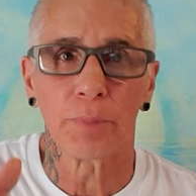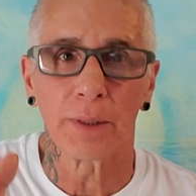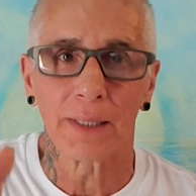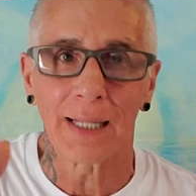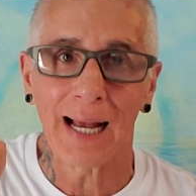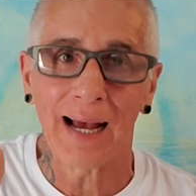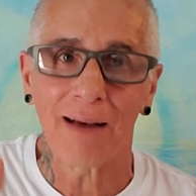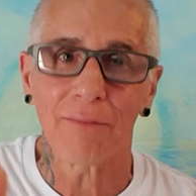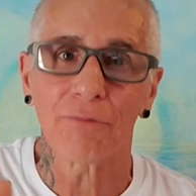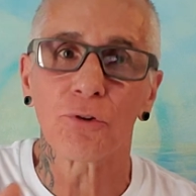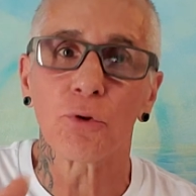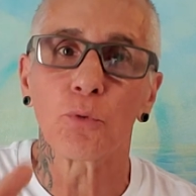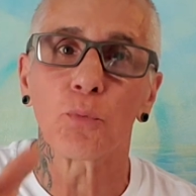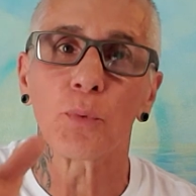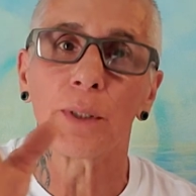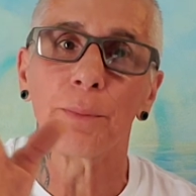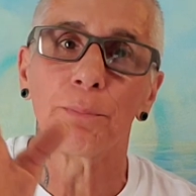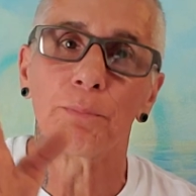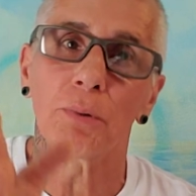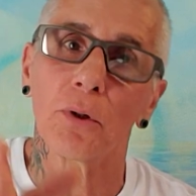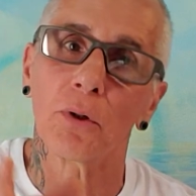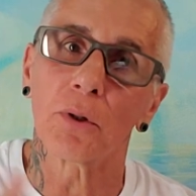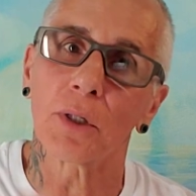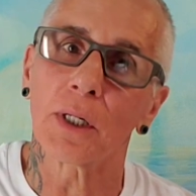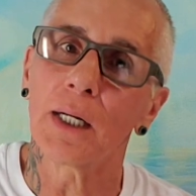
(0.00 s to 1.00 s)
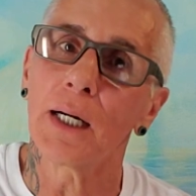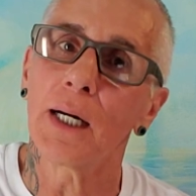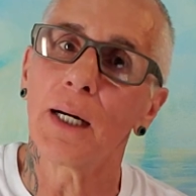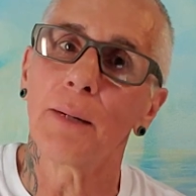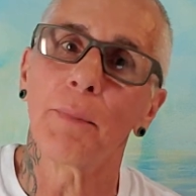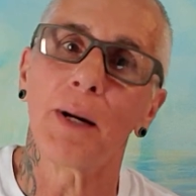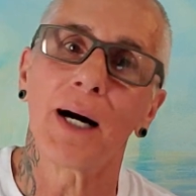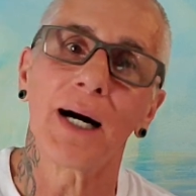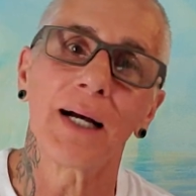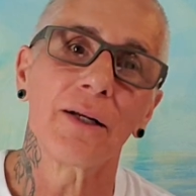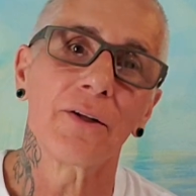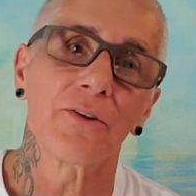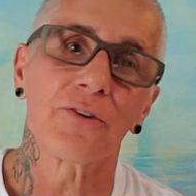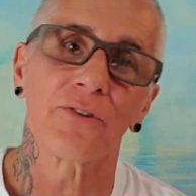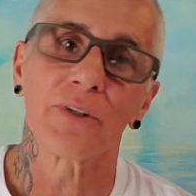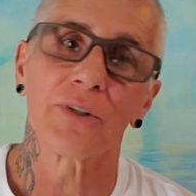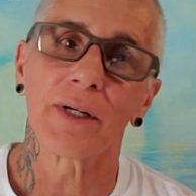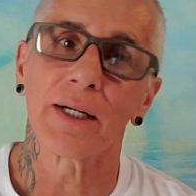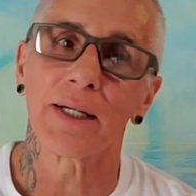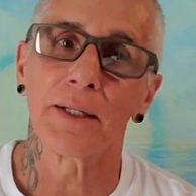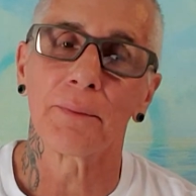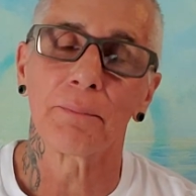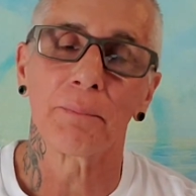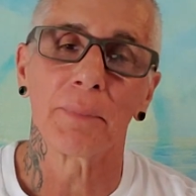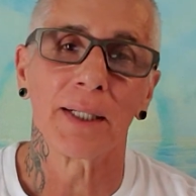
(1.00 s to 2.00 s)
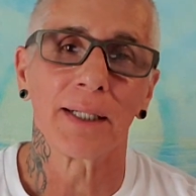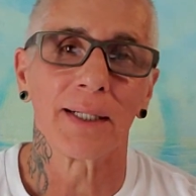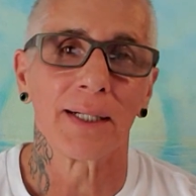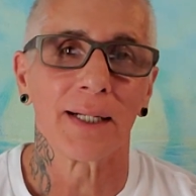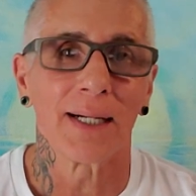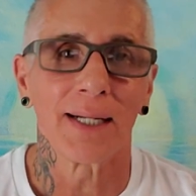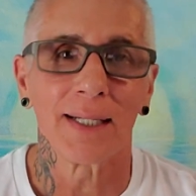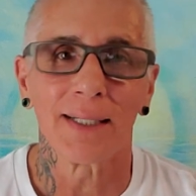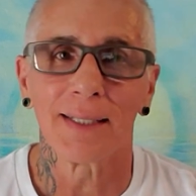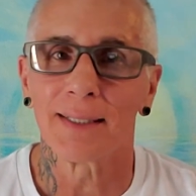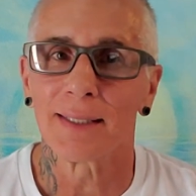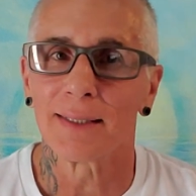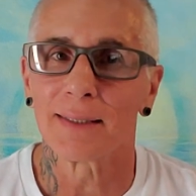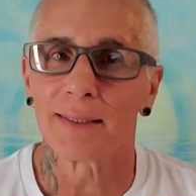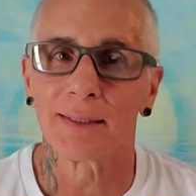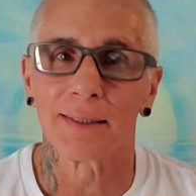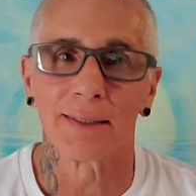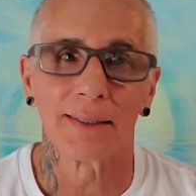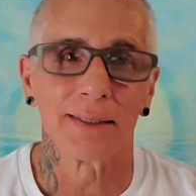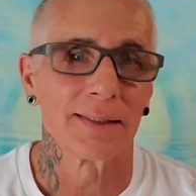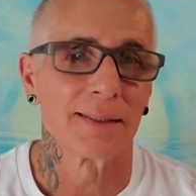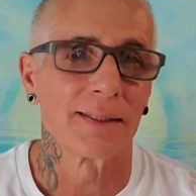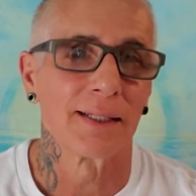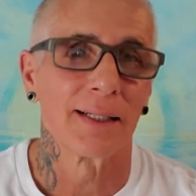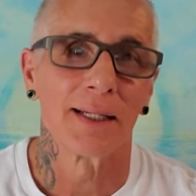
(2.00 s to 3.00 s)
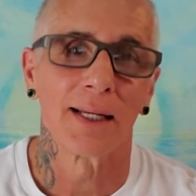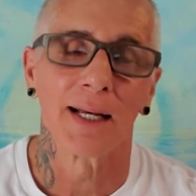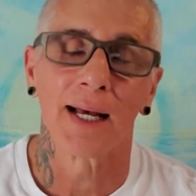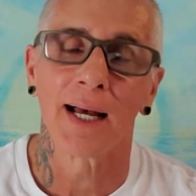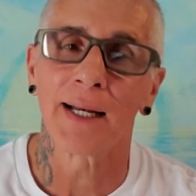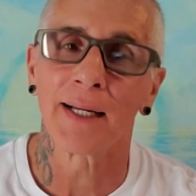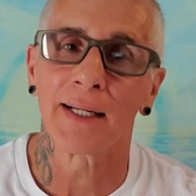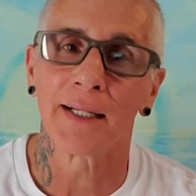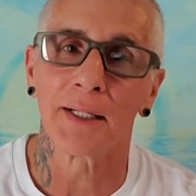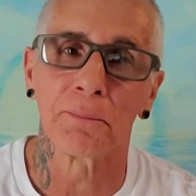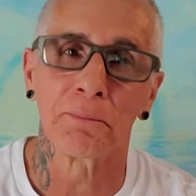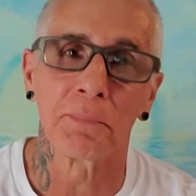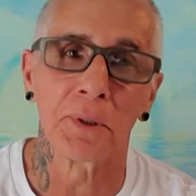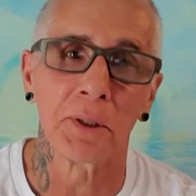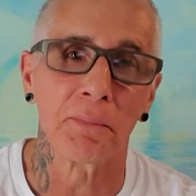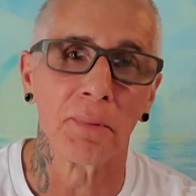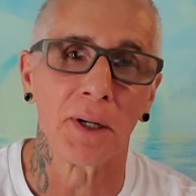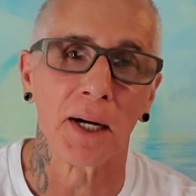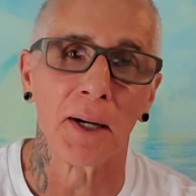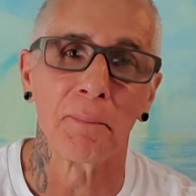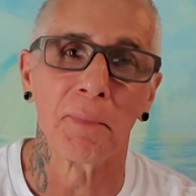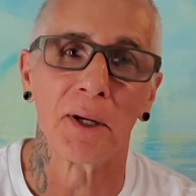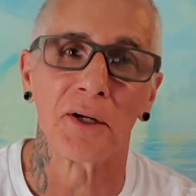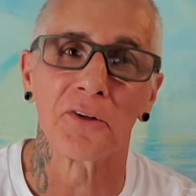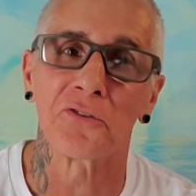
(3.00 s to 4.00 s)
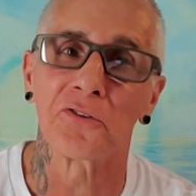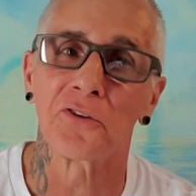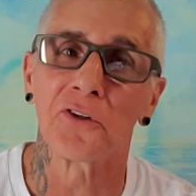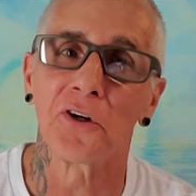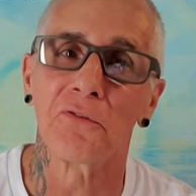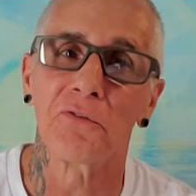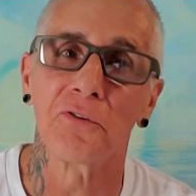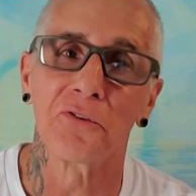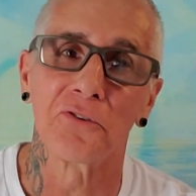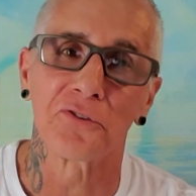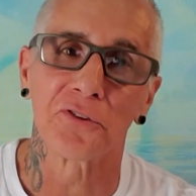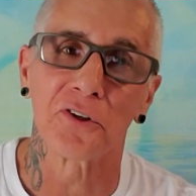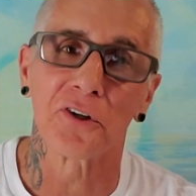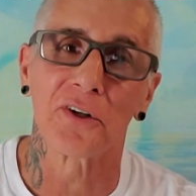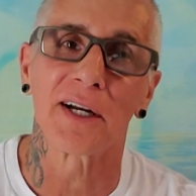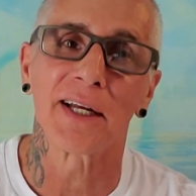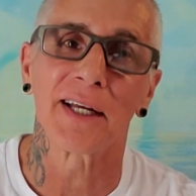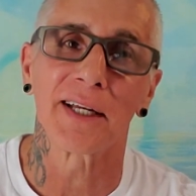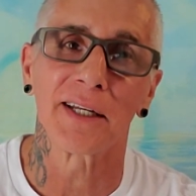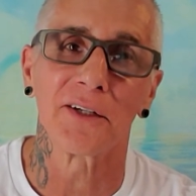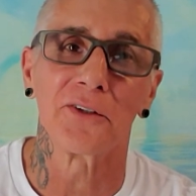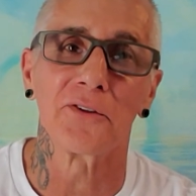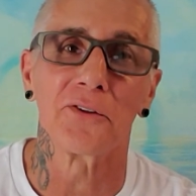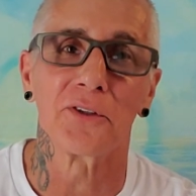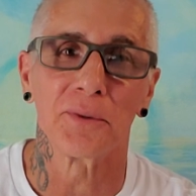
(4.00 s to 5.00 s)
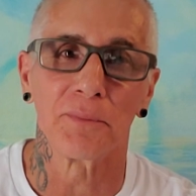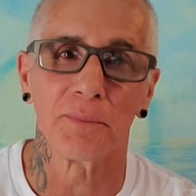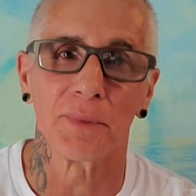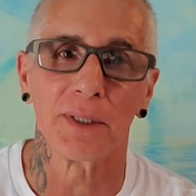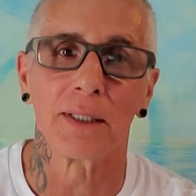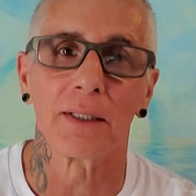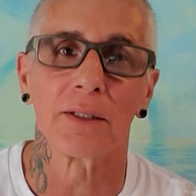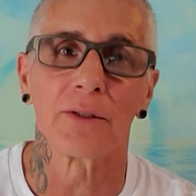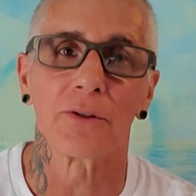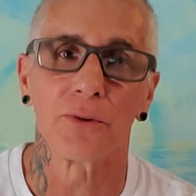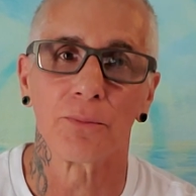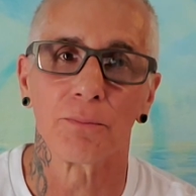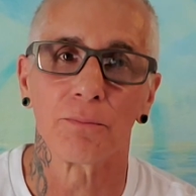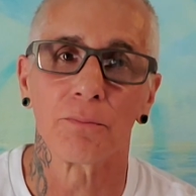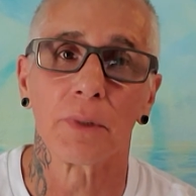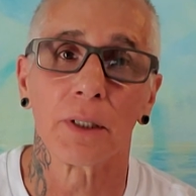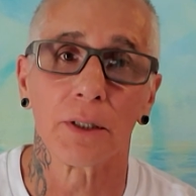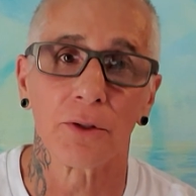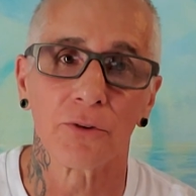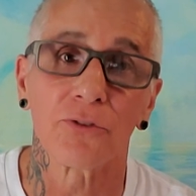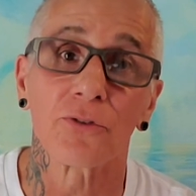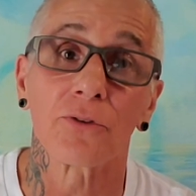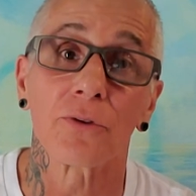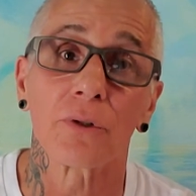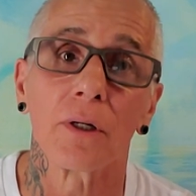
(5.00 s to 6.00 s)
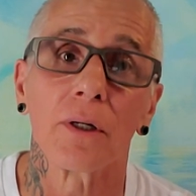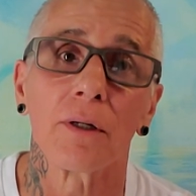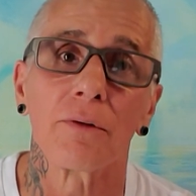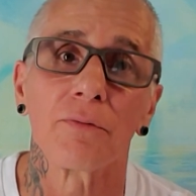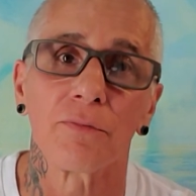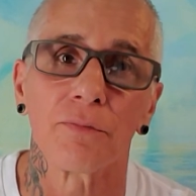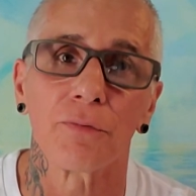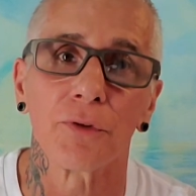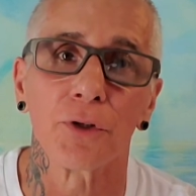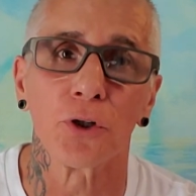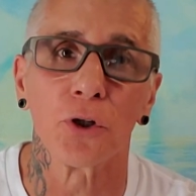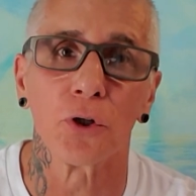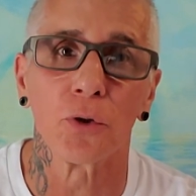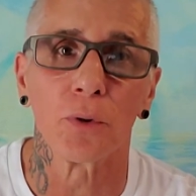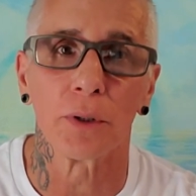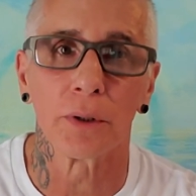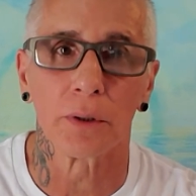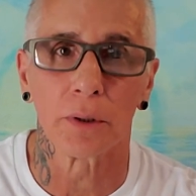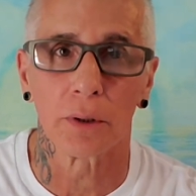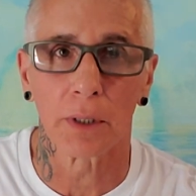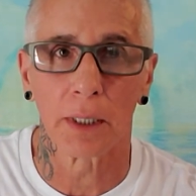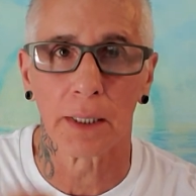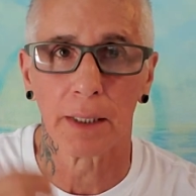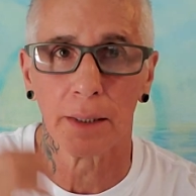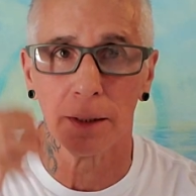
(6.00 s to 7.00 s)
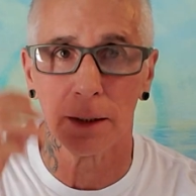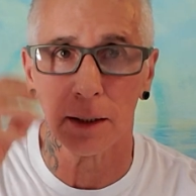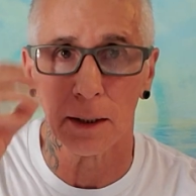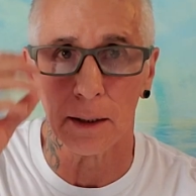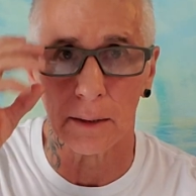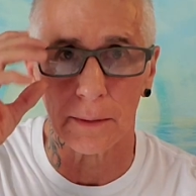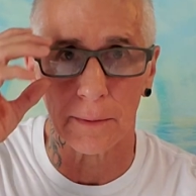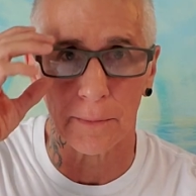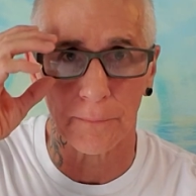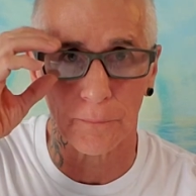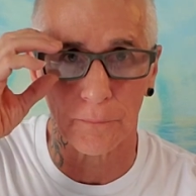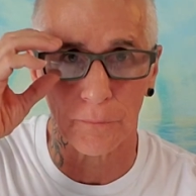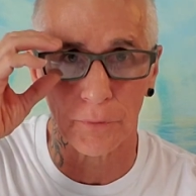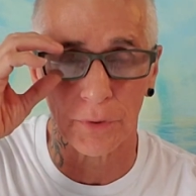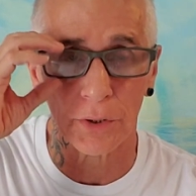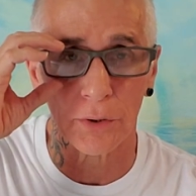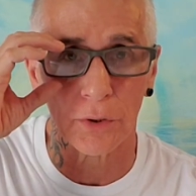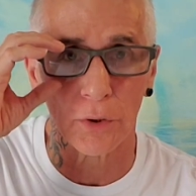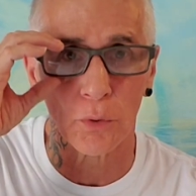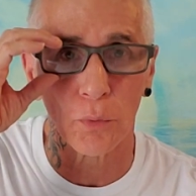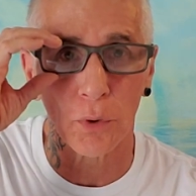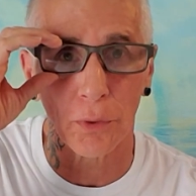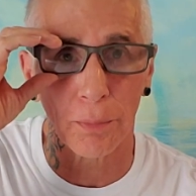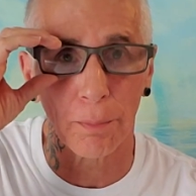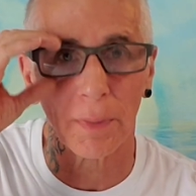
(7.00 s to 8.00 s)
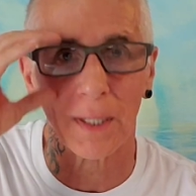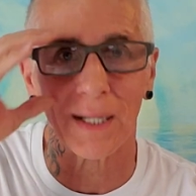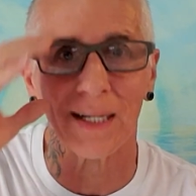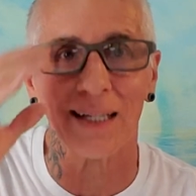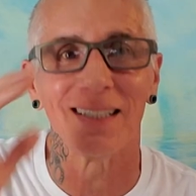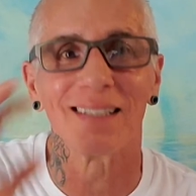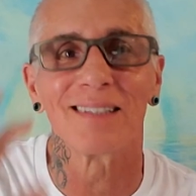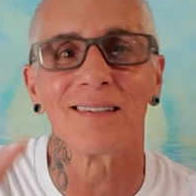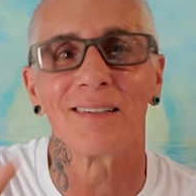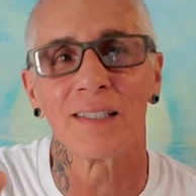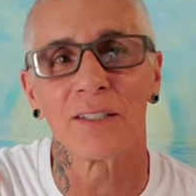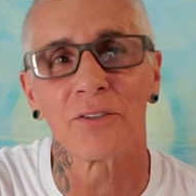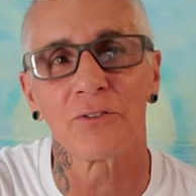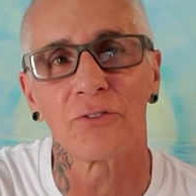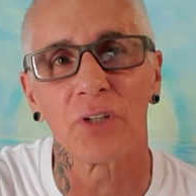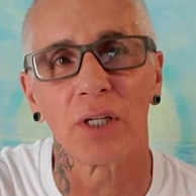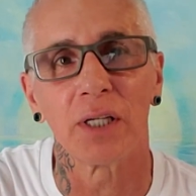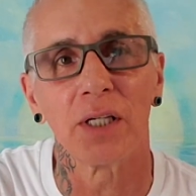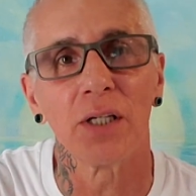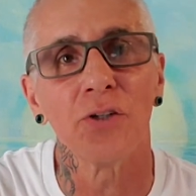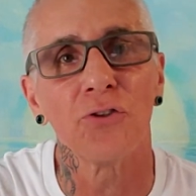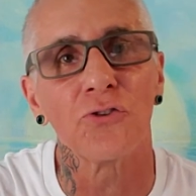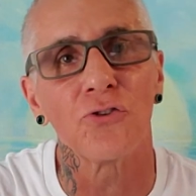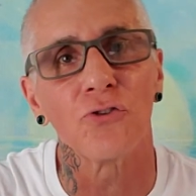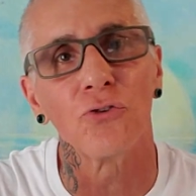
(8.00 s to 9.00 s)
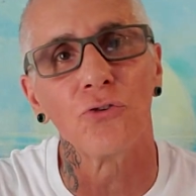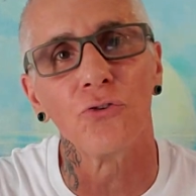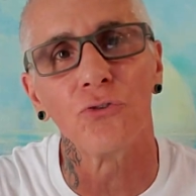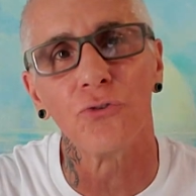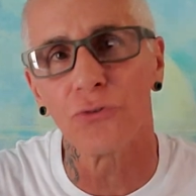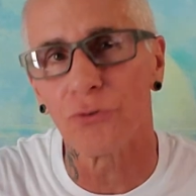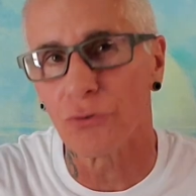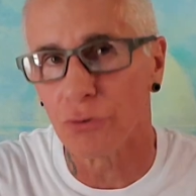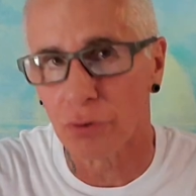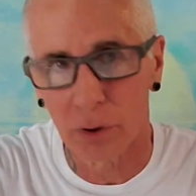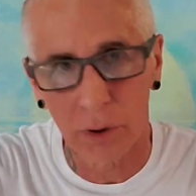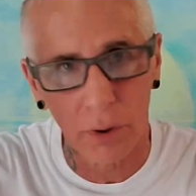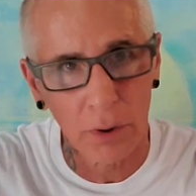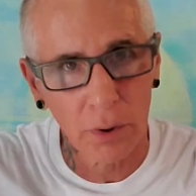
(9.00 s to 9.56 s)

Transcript: after we broke up, I decided, man, I got to be by myself and start handling my stuff, and dealing with my, let's say, issues.